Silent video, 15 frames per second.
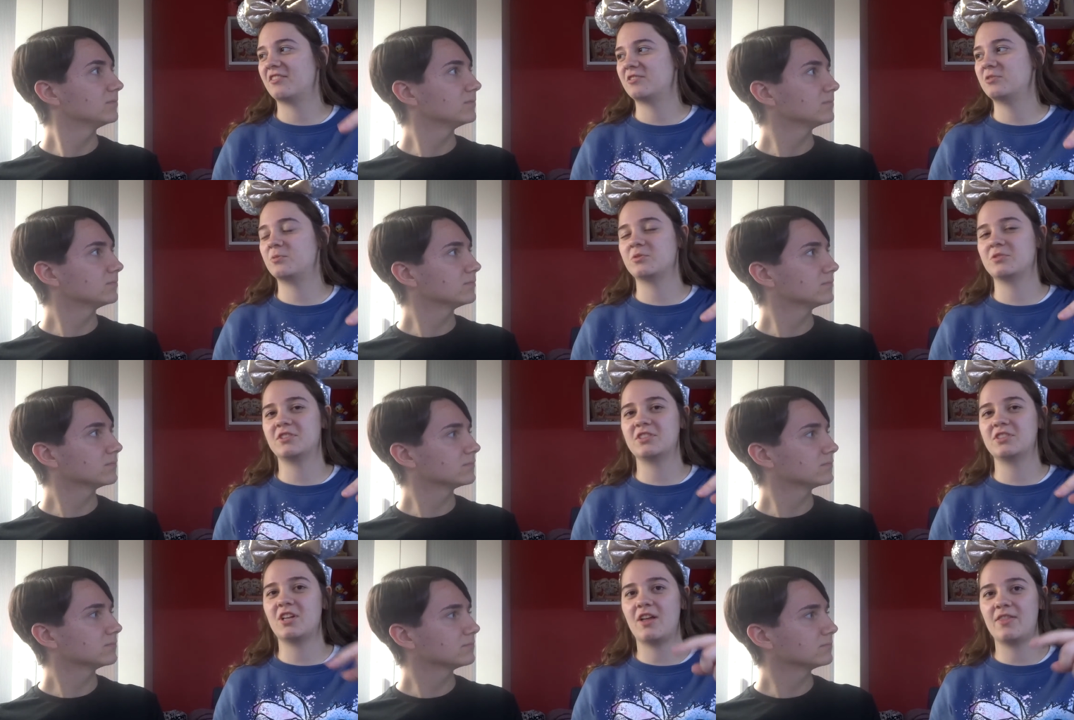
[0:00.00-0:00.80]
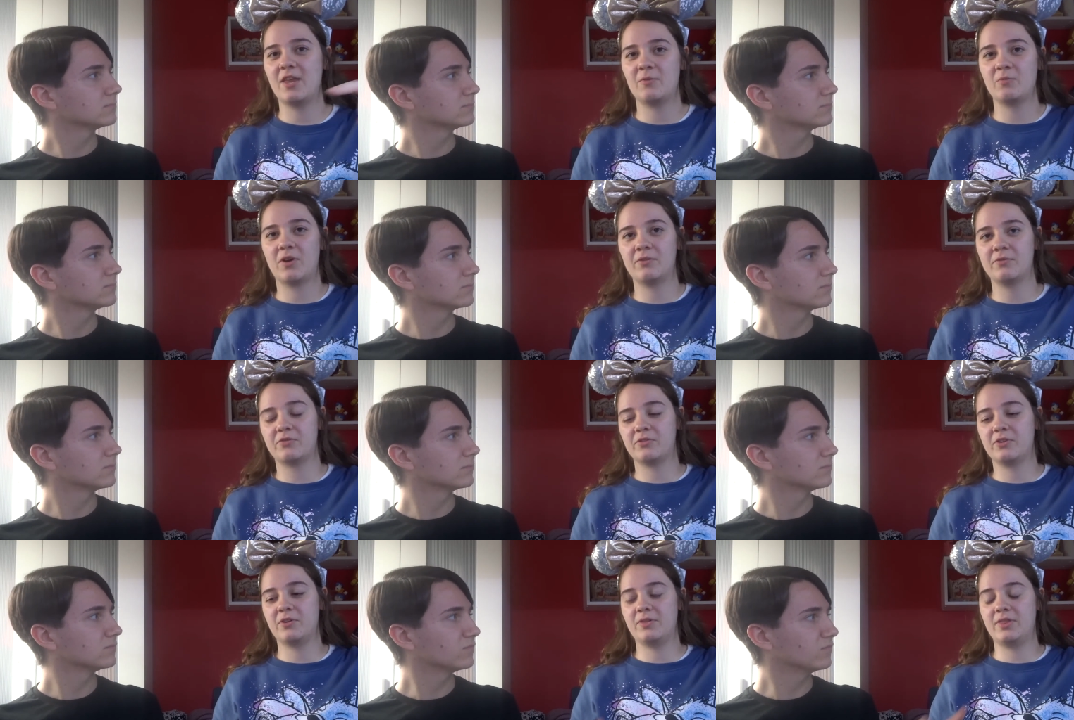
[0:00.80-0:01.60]
Speaker 1: towards the start, and then run
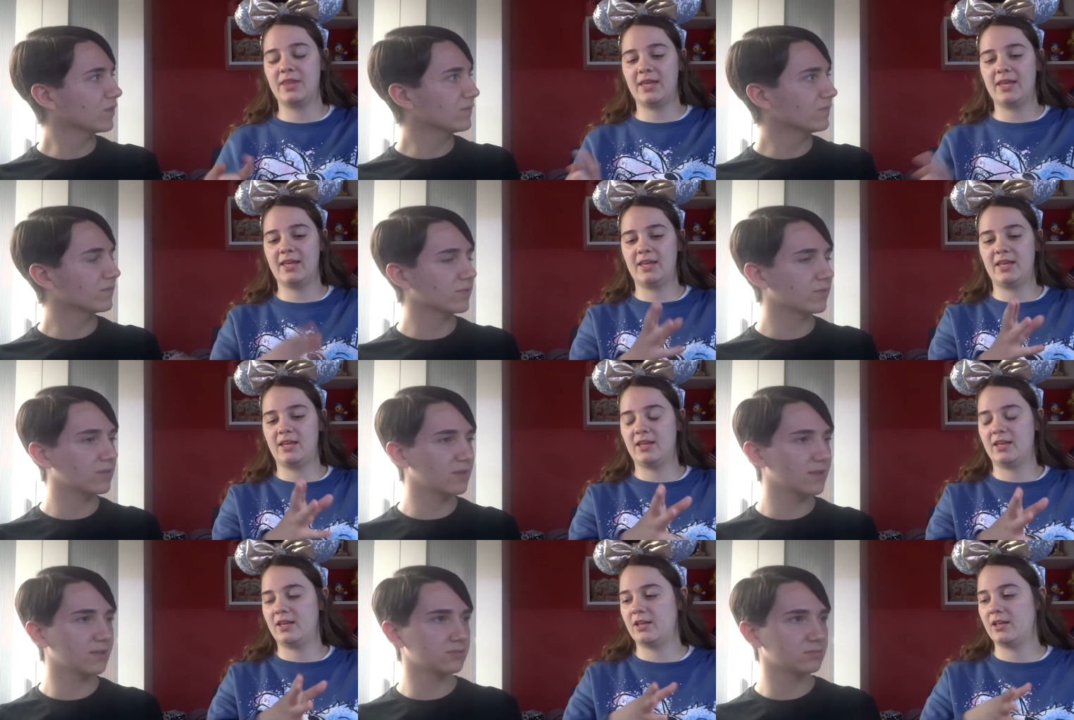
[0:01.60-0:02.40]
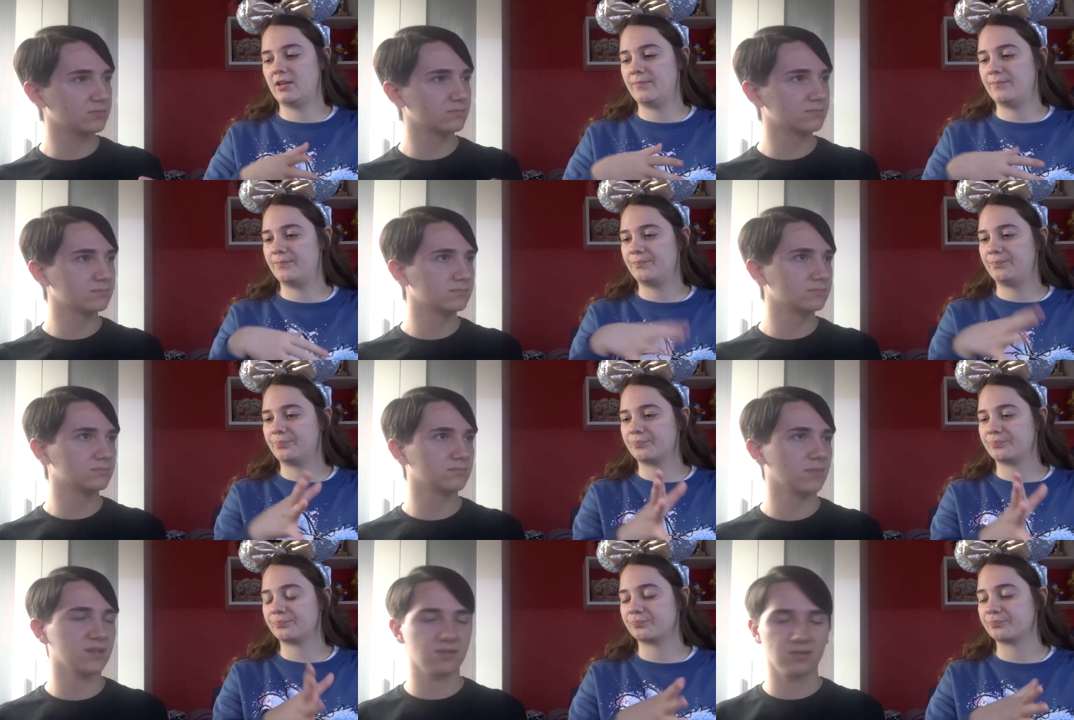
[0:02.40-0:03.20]
through. Run the... through the little.
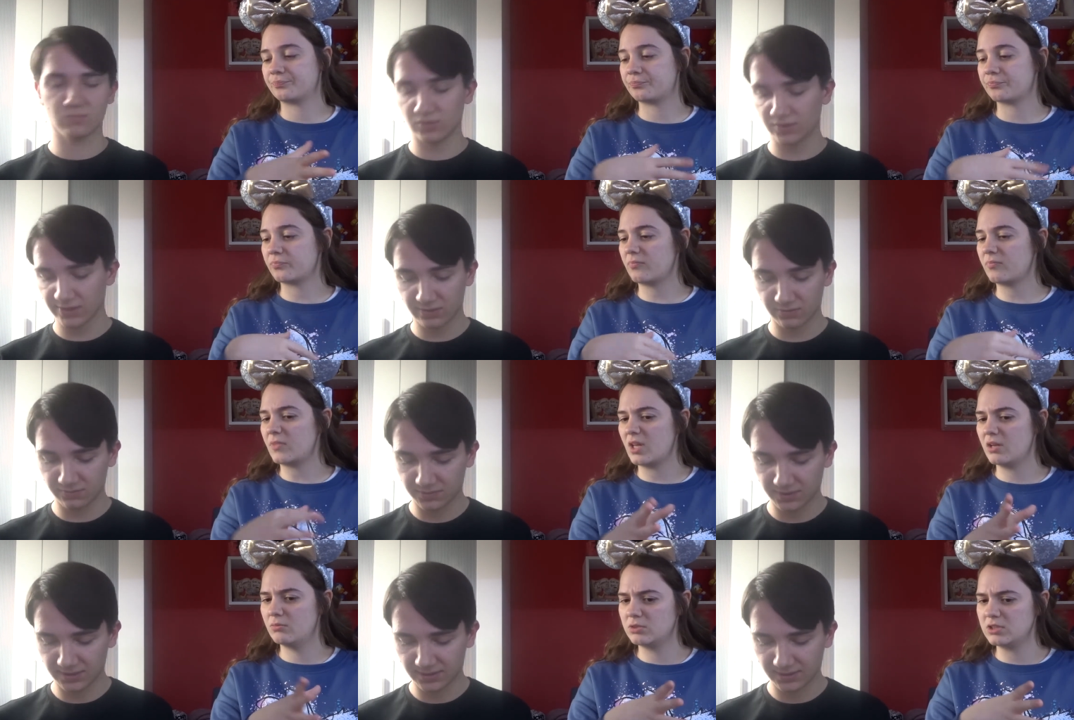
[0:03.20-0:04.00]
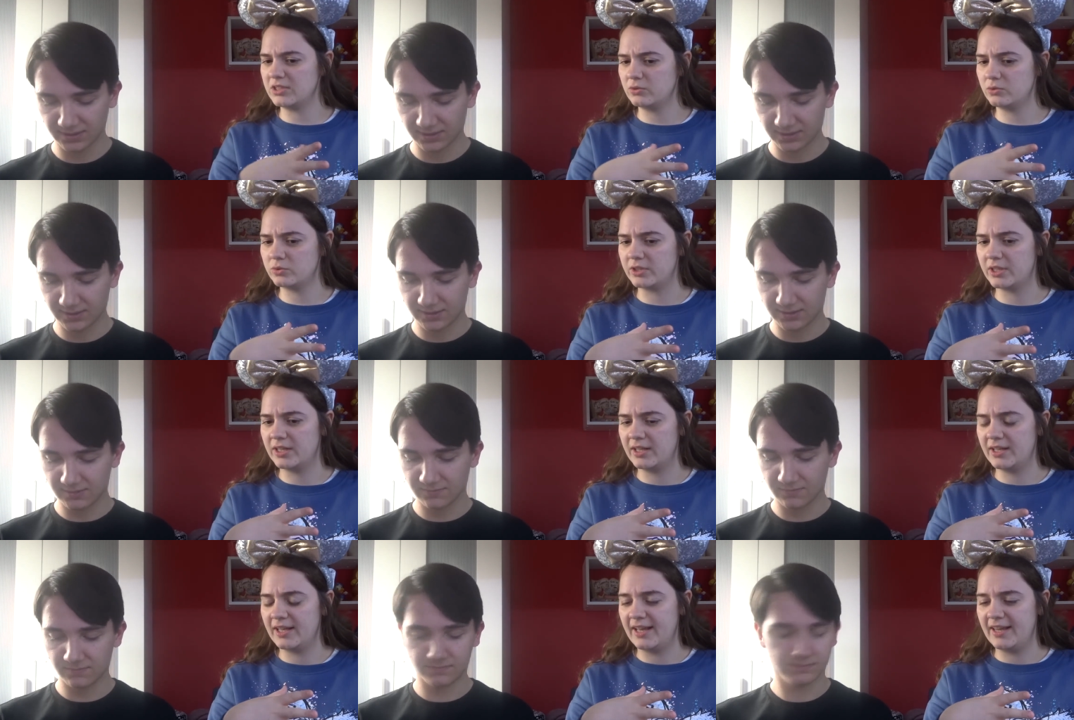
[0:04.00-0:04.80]
Speaker 2: I don't know what it's called.
Speaker 1: What's it called?
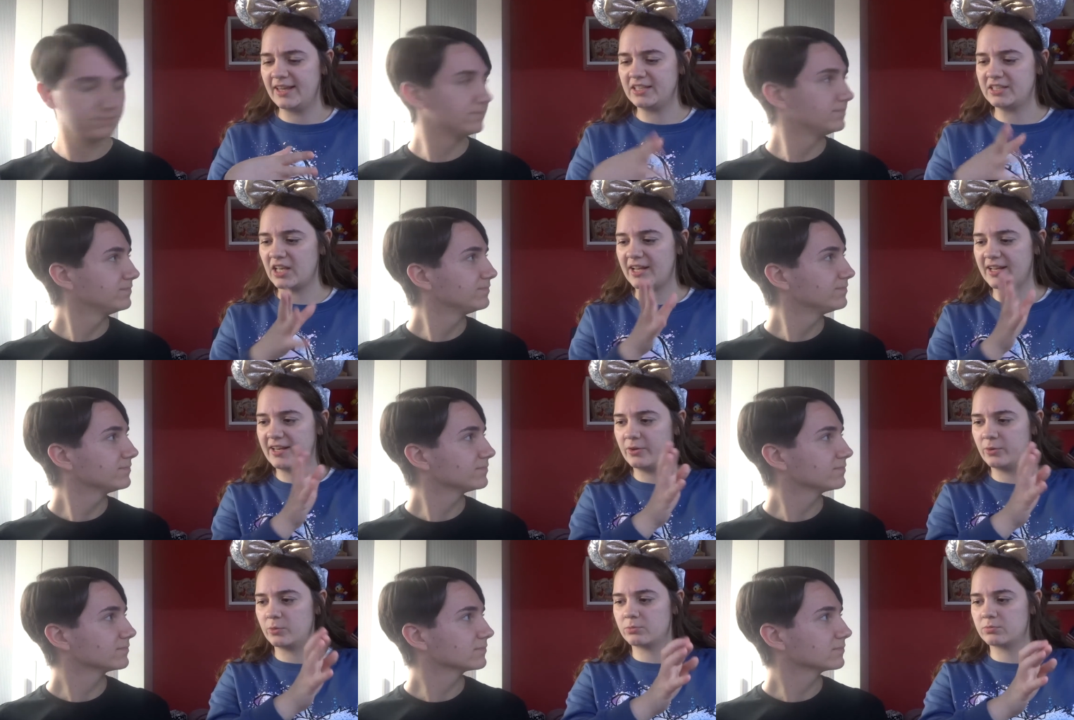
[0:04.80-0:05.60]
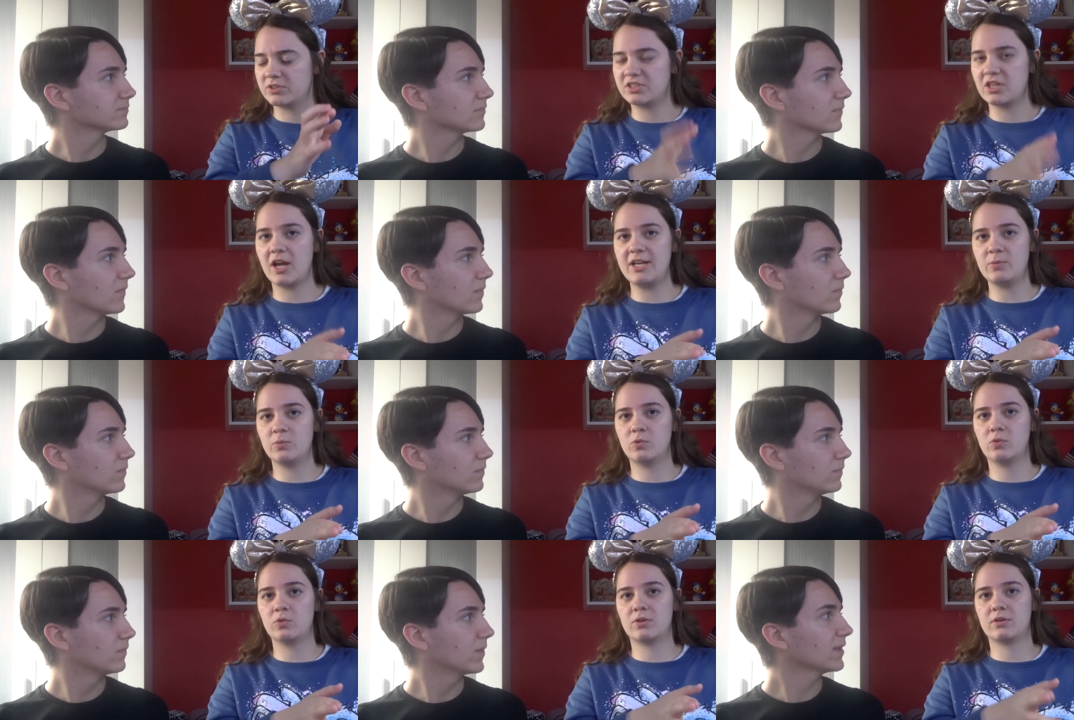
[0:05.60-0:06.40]
There's a, like a little
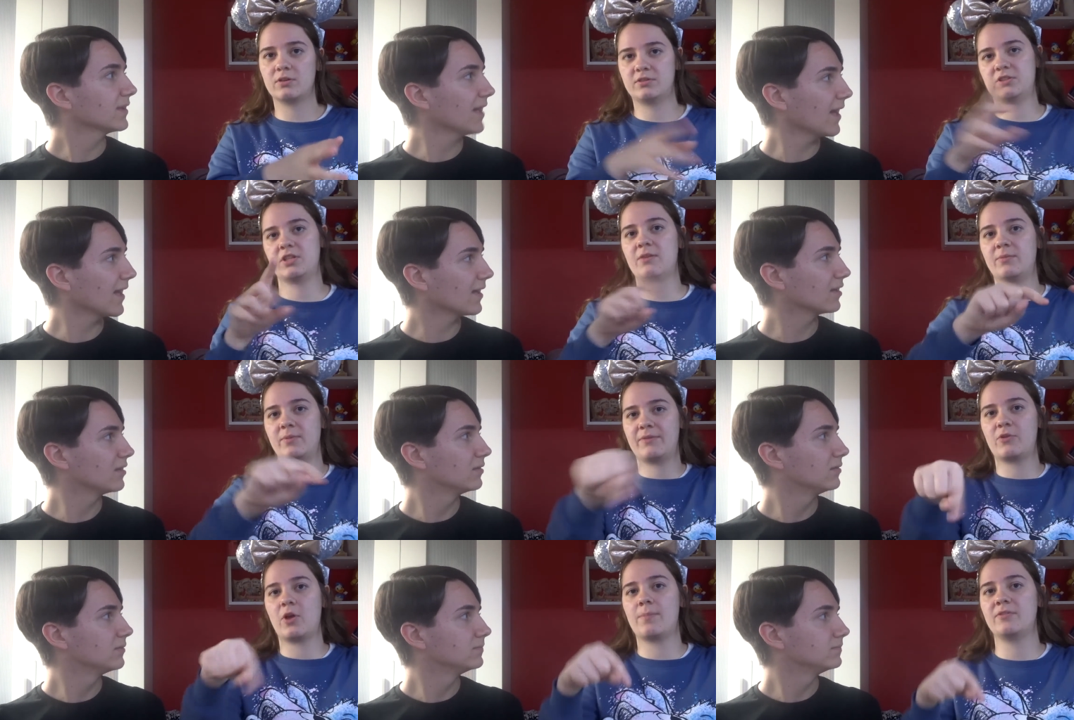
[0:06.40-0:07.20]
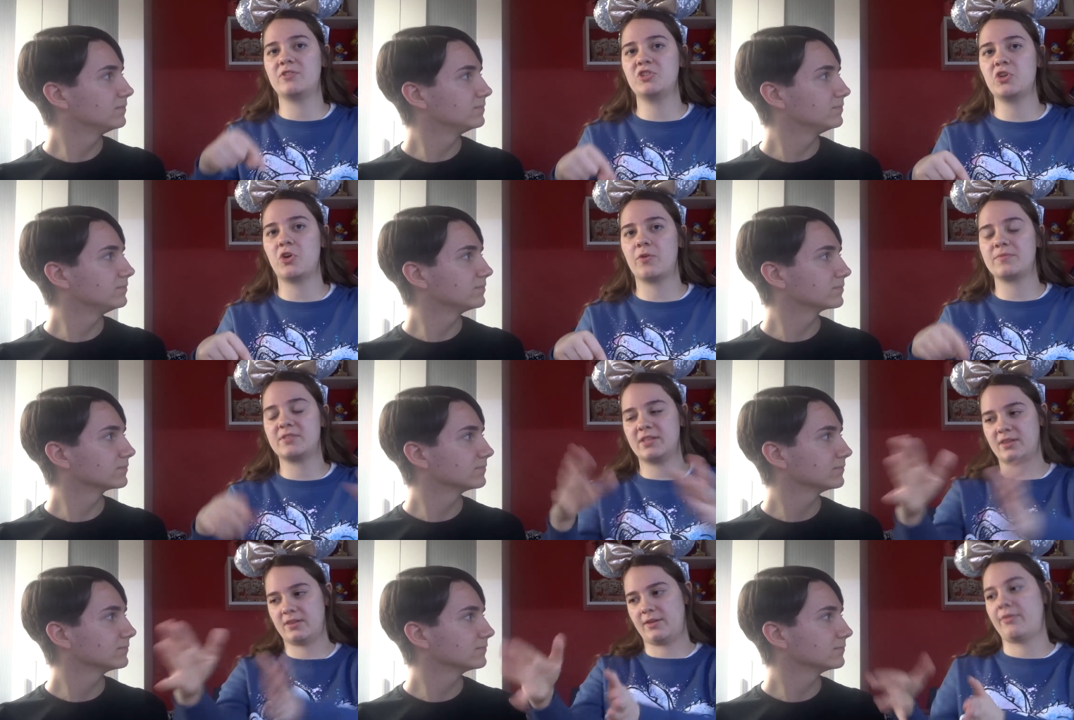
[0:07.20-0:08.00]
sidewalk Yeah. with a couple of shops,
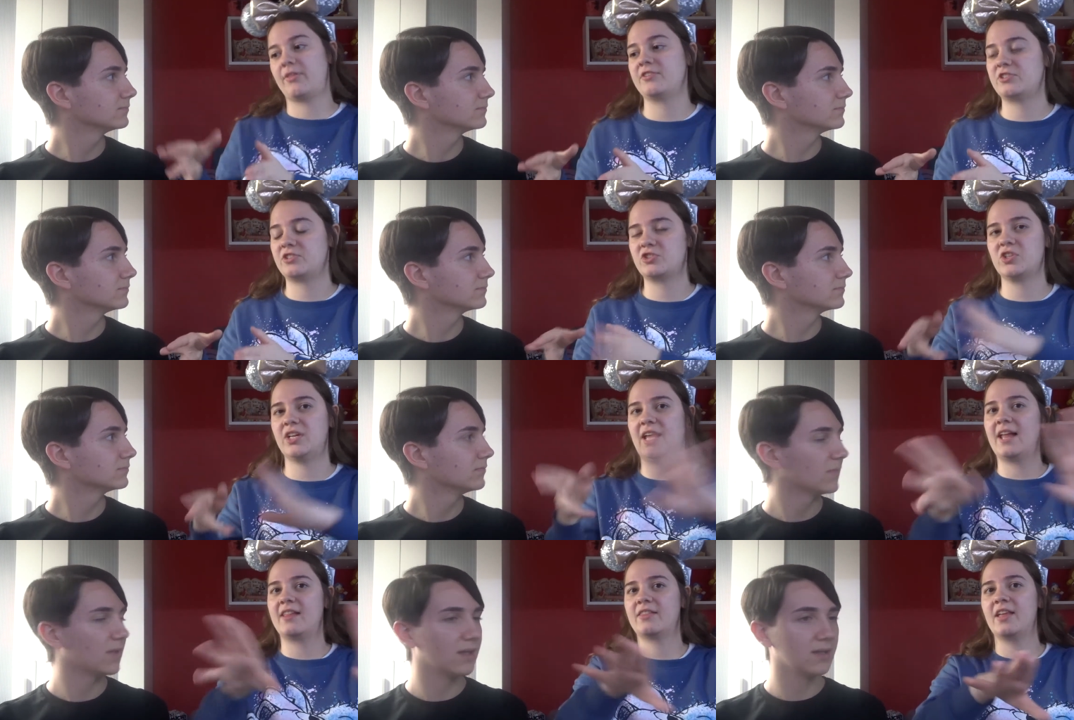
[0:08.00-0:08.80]
and then there's a street, and